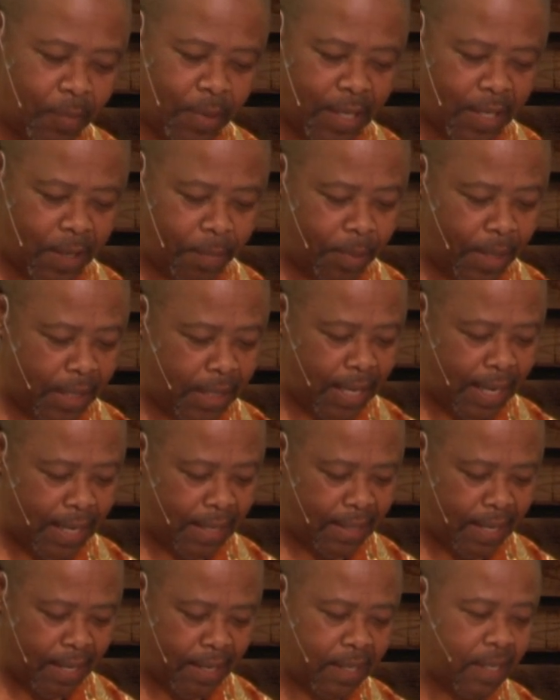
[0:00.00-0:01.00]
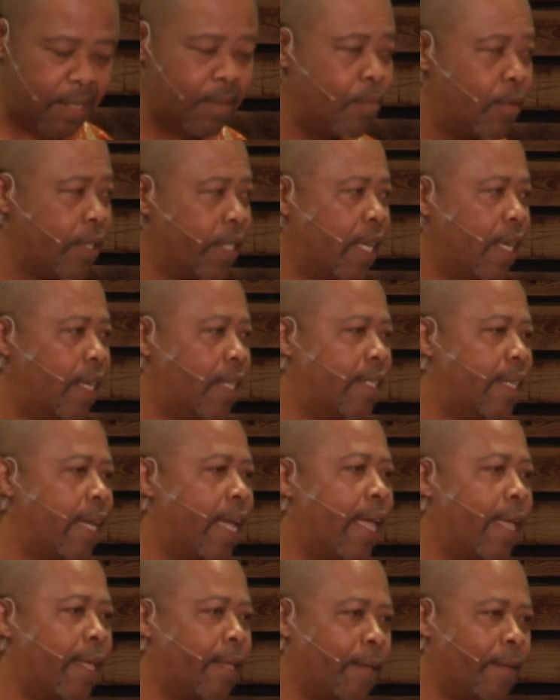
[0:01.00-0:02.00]
be a special testimonial
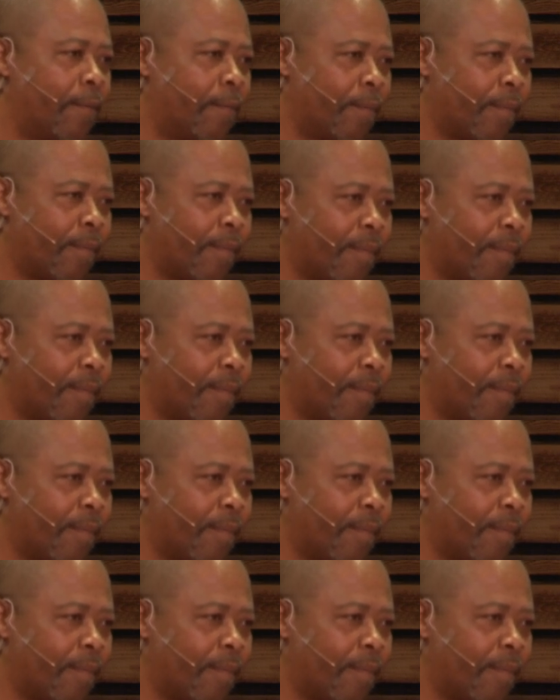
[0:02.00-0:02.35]
day. Where